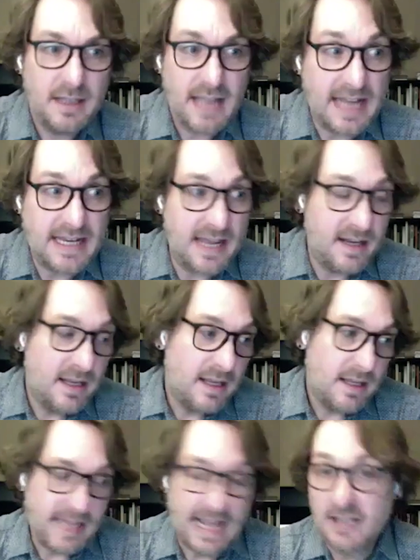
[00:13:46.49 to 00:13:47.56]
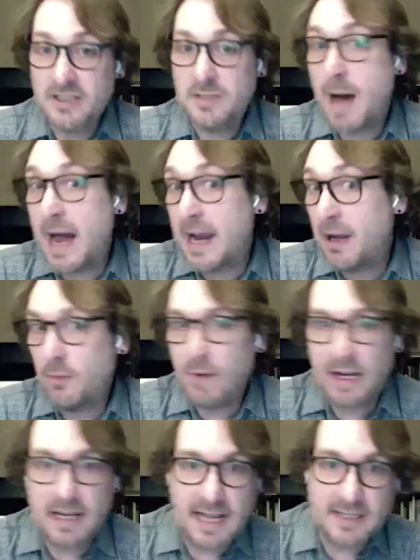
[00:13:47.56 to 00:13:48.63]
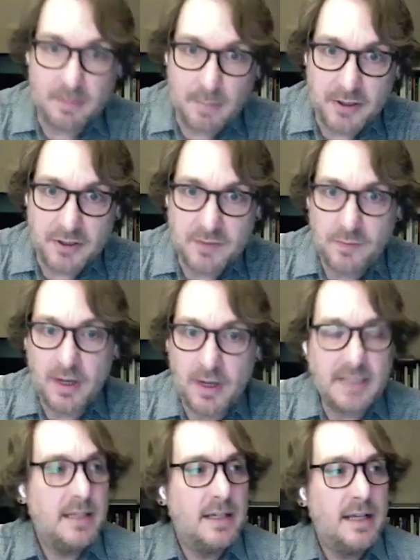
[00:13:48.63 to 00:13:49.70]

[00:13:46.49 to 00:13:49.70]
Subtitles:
and yet they can smile, recognize their mother's voice.